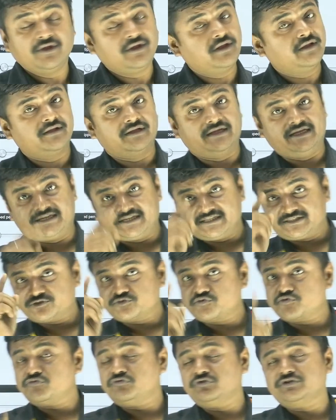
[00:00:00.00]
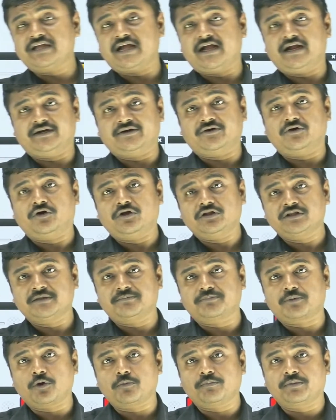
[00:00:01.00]
It is true that all the
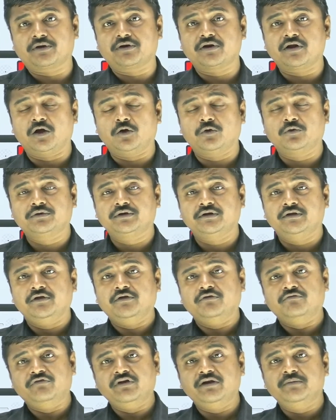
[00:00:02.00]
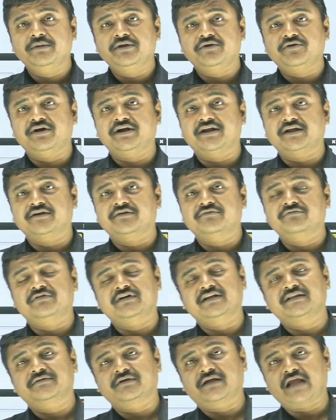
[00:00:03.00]
proper noun will be written
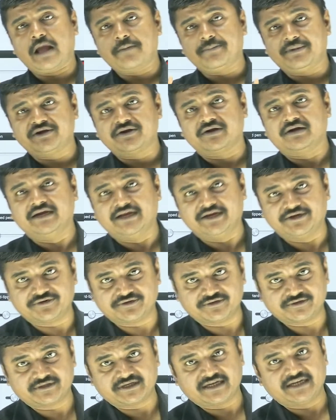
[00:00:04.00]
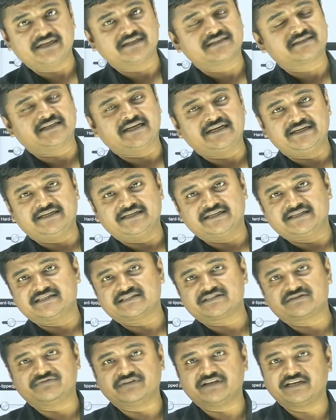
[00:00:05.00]
with capital letter in a
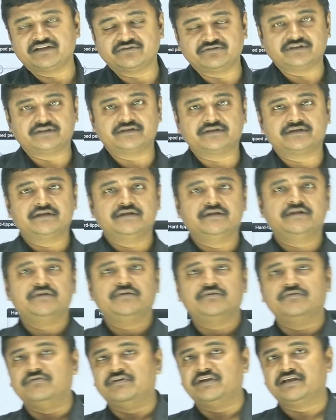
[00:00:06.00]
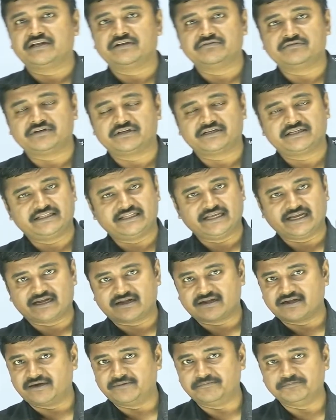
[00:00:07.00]
sentence wherever they
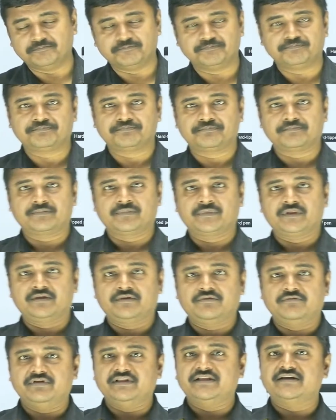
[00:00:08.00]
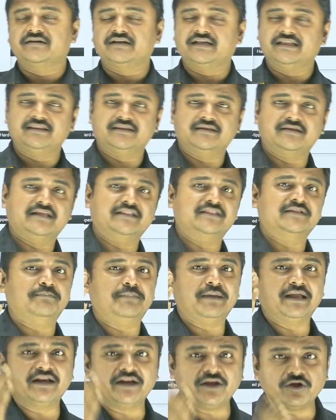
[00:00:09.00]
come, whether in the
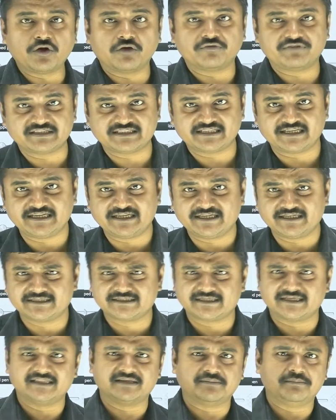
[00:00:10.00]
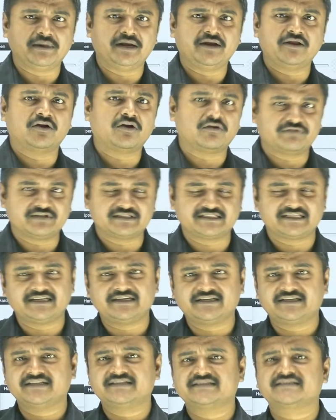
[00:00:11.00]
beginning of a sentence, in the middle of a
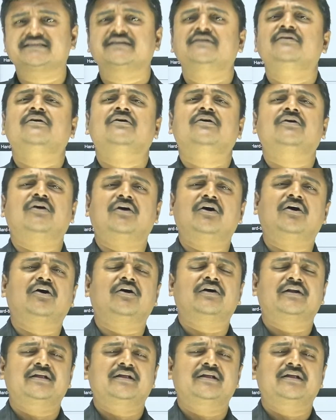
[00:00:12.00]
sentence, or